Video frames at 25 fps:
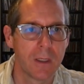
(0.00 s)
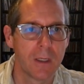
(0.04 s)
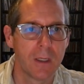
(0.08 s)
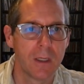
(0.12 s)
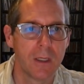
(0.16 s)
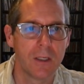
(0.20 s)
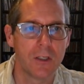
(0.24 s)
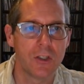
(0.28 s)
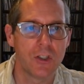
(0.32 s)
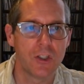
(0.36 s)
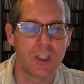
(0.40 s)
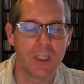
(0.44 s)

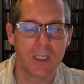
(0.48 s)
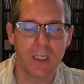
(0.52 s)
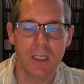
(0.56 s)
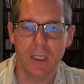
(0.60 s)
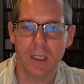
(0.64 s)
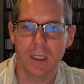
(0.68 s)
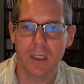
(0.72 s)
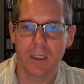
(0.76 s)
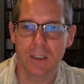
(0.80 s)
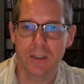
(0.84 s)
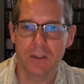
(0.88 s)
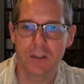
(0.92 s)
She
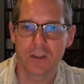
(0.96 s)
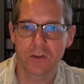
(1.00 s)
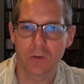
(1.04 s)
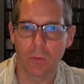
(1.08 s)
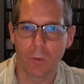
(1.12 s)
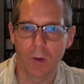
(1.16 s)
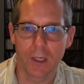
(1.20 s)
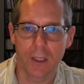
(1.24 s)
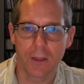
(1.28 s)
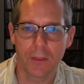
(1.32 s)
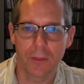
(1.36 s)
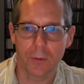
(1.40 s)
is
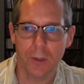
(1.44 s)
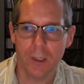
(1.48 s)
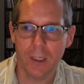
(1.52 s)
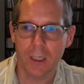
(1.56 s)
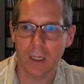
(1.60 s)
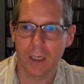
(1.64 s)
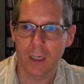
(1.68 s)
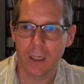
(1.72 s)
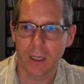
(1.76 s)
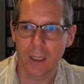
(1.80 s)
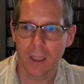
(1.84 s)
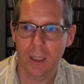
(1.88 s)

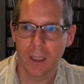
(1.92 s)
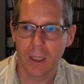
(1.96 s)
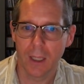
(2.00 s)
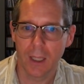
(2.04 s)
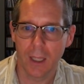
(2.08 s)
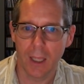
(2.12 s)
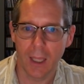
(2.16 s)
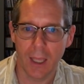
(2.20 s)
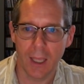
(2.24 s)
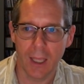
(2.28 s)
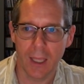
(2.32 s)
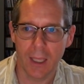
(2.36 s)
23,
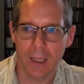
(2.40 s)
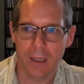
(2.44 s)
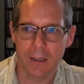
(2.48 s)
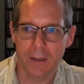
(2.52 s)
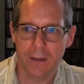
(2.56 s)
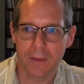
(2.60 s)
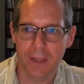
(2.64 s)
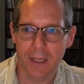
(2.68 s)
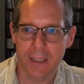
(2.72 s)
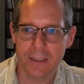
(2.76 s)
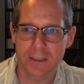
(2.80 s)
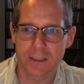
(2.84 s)
and
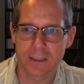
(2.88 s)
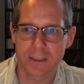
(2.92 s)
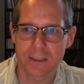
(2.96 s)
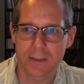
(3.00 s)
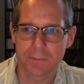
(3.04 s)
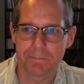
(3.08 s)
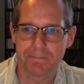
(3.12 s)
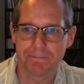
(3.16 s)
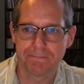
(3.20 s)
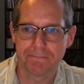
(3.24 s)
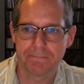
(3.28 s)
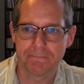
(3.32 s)
that's
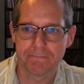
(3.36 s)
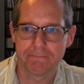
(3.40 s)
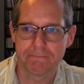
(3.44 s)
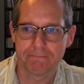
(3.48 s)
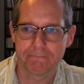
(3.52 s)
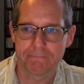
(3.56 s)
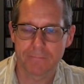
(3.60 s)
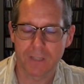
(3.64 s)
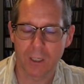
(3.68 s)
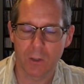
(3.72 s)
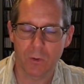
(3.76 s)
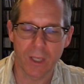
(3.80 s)

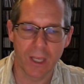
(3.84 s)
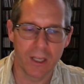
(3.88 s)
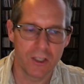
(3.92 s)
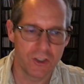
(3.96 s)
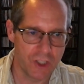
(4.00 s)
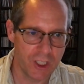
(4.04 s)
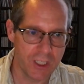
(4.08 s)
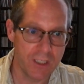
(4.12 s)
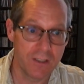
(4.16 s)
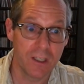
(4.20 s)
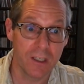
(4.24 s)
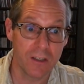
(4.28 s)
okay.
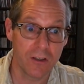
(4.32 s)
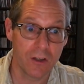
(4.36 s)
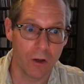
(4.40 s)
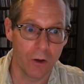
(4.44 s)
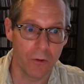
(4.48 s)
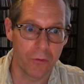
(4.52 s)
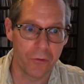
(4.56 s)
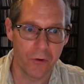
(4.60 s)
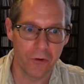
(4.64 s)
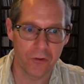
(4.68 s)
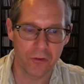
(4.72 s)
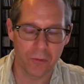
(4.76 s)
She did go
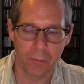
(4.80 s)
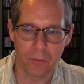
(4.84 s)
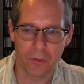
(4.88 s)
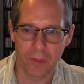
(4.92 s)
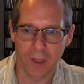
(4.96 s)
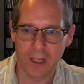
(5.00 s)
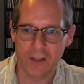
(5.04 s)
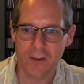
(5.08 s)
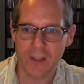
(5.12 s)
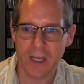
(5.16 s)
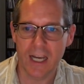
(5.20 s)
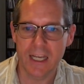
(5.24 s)
through some
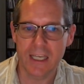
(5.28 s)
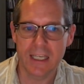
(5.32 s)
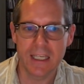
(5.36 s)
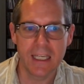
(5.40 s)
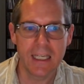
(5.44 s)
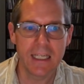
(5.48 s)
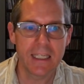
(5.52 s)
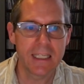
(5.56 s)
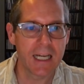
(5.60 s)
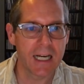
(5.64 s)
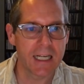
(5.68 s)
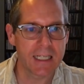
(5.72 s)
things I
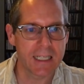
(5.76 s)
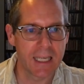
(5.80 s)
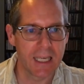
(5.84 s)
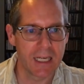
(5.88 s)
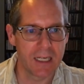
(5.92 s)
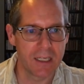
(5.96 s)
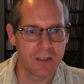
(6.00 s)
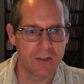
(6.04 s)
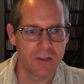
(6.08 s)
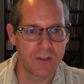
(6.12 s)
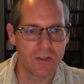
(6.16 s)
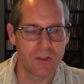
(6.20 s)
need not get
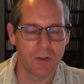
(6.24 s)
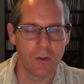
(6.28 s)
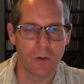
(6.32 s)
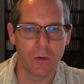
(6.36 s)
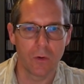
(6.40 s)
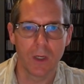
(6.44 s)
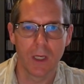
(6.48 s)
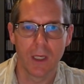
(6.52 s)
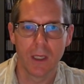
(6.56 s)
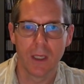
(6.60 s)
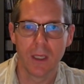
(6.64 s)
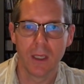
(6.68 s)
into
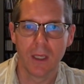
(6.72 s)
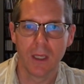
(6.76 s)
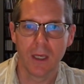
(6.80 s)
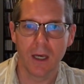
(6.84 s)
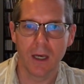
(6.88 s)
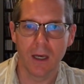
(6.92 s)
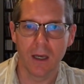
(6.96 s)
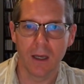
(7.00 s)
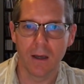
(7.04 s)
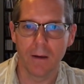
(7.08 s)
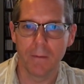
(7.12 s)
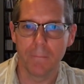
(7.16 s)

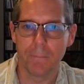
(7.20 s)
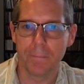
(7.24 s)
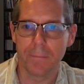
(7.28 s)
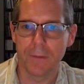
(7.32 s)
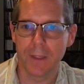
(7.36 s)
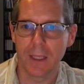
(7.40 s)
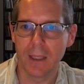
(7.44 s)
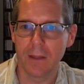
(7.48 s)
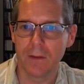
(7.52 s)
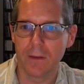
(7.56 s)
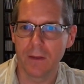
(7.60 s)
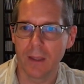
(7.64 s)

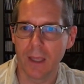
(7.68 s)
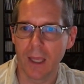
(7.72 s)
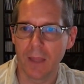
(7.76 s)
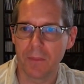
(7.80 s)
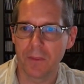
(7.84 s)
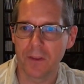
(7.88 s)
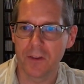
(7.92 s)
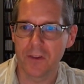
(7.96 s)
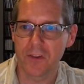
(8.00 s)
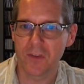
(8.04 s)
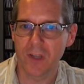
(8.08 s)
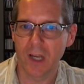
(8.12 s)
at
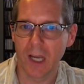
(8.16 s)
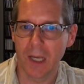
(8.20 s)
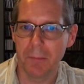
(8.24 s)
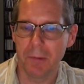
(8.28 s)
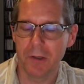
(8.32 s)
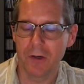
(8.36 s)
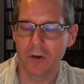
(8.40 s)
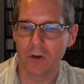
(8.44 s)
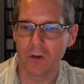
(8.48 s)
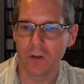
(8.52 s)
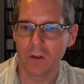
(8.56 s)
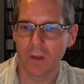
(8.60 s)
this time in
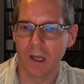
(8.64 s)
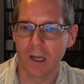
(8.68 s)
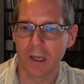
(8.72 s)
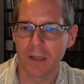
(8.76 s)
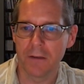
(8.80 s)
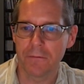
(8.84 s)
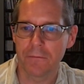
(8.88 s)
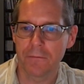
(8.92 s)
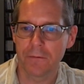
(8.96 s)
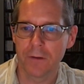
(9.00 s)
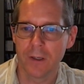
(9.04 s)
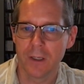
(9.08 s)
her
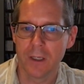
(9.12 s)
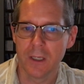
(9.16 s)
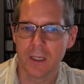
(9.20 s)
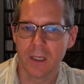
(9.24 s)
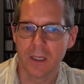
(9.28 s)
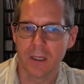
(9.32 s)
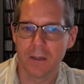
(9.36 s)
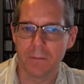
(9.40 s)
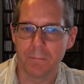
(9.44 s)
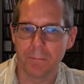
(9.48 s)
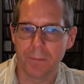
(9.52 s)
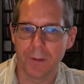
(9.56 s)
life,
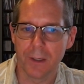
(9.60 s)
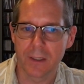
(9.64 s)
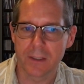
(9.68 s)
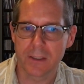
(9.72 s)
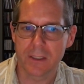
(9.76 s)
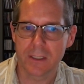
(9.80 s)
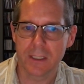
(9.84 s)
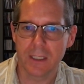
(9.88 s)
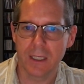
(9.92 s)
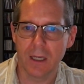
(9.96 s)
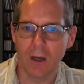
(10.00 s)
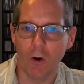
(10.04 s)

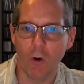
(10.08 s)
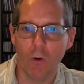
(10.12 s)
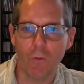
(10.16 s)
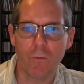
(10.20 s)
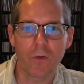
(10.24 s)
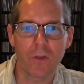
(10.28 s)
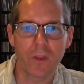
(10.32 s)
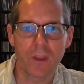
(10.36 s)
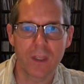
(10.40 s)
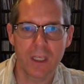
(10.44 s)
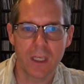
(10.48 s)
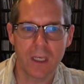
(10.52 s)
but
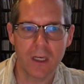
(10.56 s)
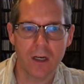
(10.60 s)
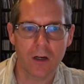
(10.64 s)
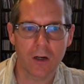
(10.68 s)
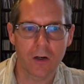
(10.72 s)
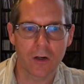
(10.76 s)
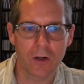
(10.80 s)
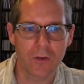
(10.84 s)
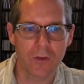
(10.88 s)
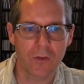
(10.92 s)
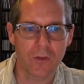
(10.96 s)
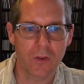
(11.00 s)
over the
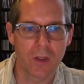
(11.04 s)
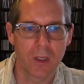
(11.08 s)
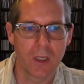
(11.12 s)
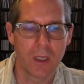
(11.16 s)
years,